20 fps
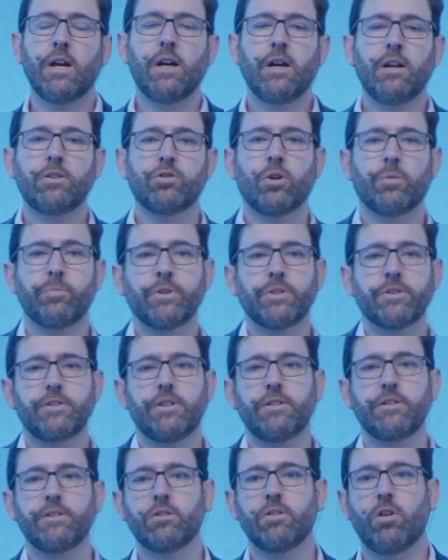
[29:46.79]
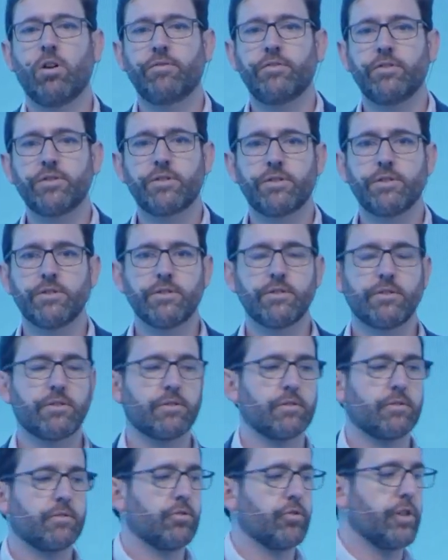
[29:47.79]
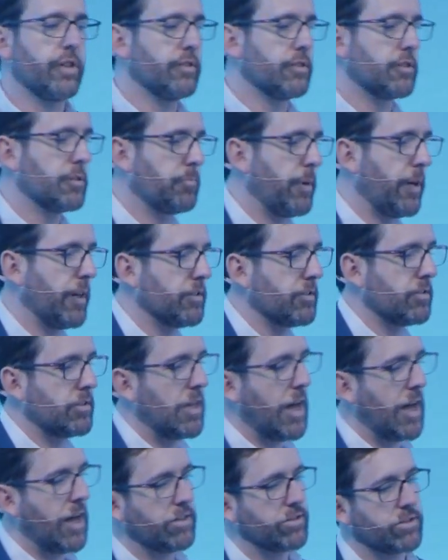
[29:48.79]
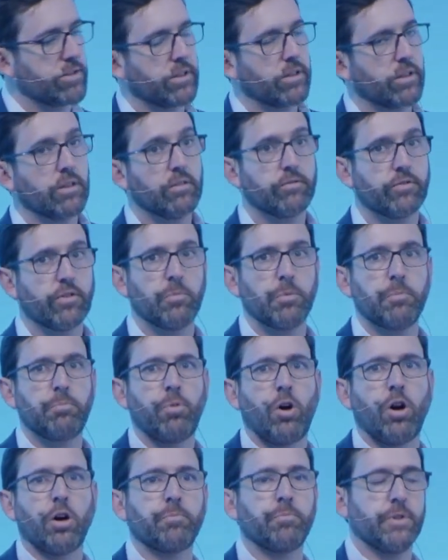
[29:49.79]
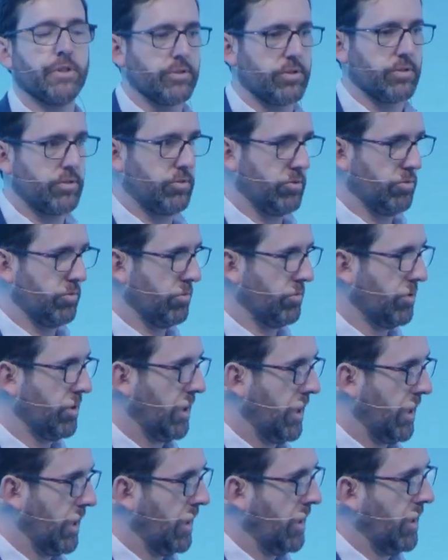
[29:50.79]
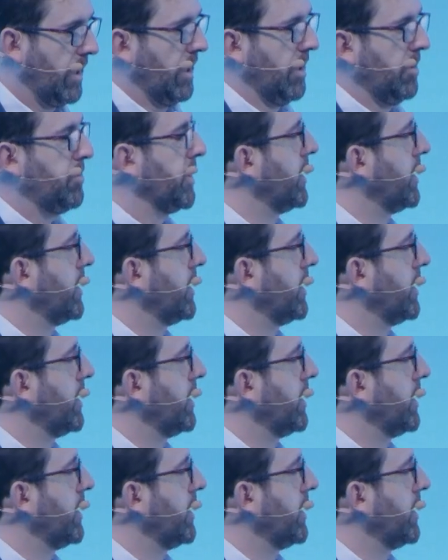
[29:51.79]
shopping center, offices, green space, housing, from apartments to big